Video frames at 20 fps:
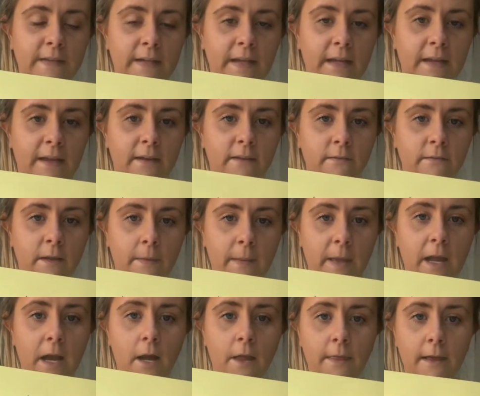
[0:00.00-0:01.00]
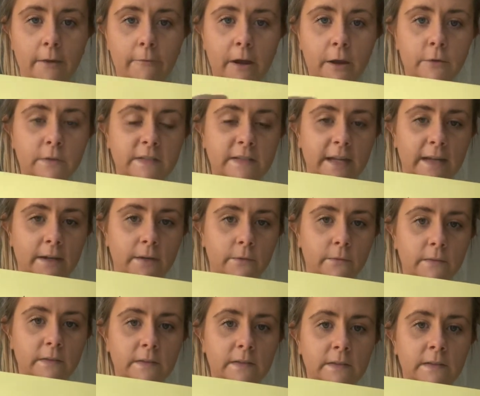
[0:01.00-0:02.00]
here and they are their own
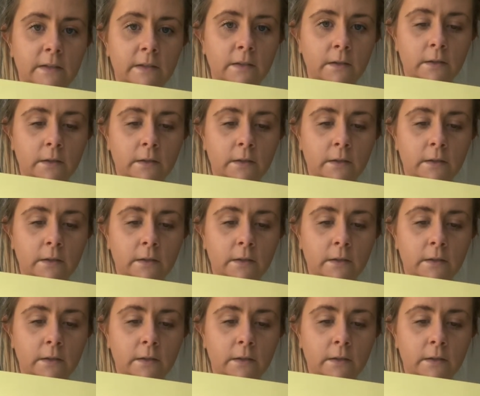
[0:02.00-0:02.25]
sounds.